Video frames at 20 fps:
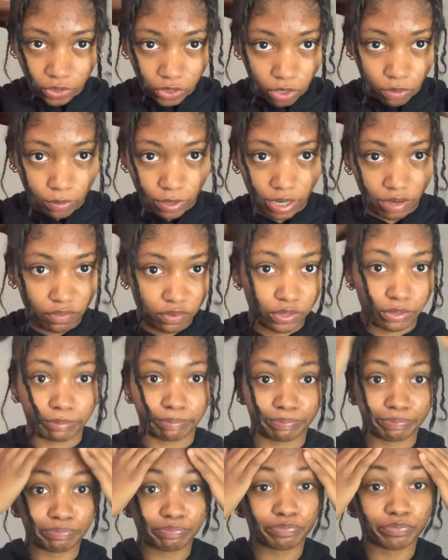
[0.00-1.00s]
or whatever
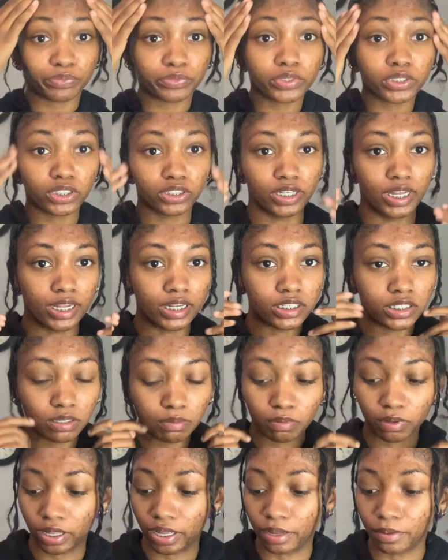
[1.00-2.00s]
so yeah, that's the
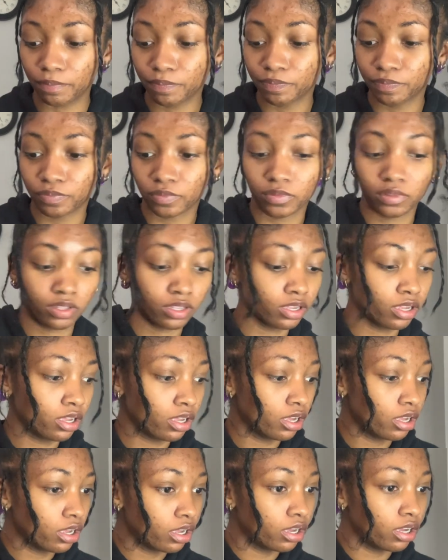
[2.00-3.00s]
plan
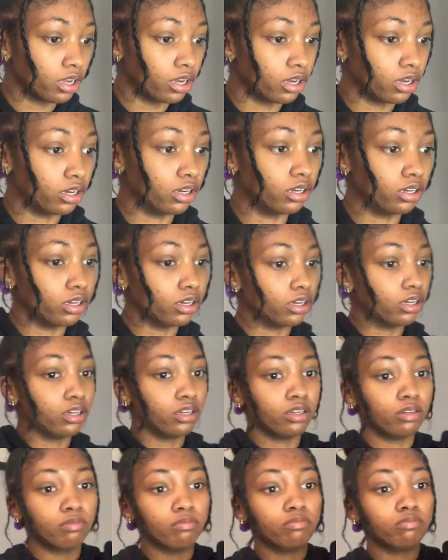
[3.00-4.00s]

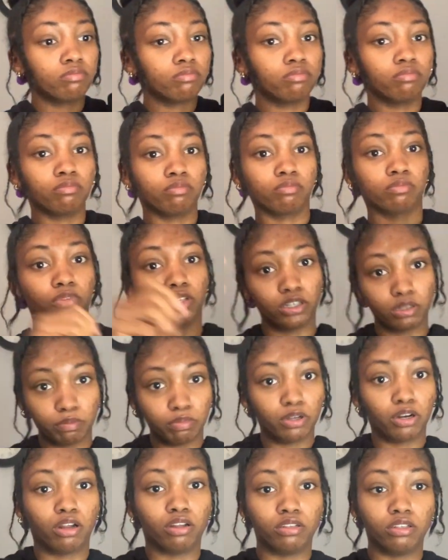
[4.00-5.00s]
um i'm gonna
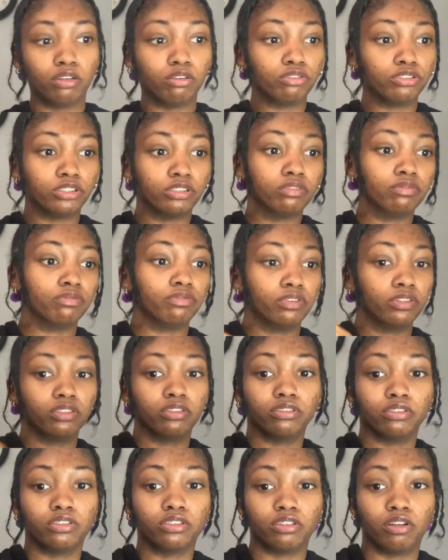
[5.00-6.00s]
put on lotion
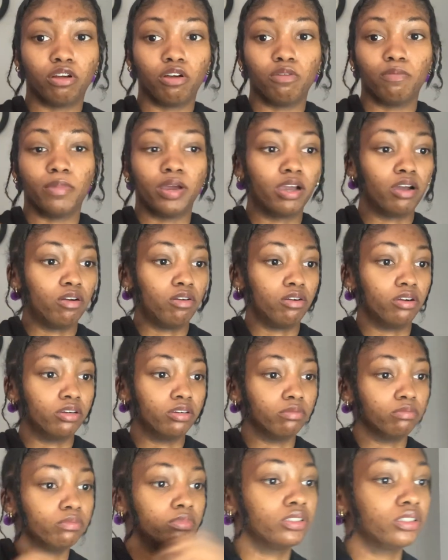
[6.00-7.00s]
first on my
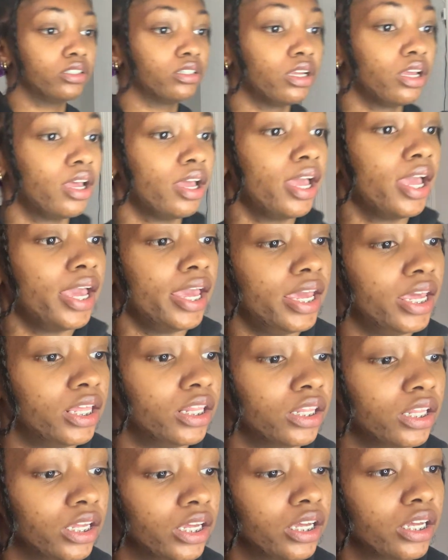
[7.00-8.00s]
arms
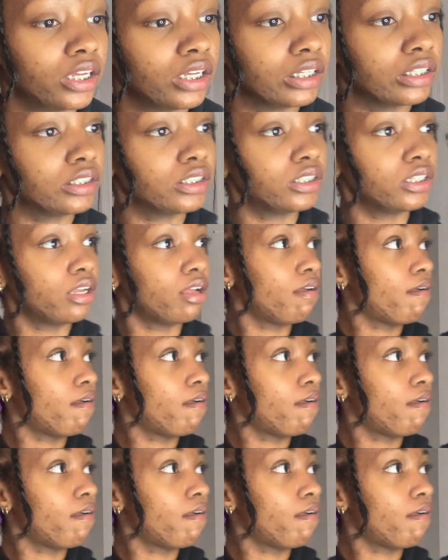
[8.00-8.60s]
and legs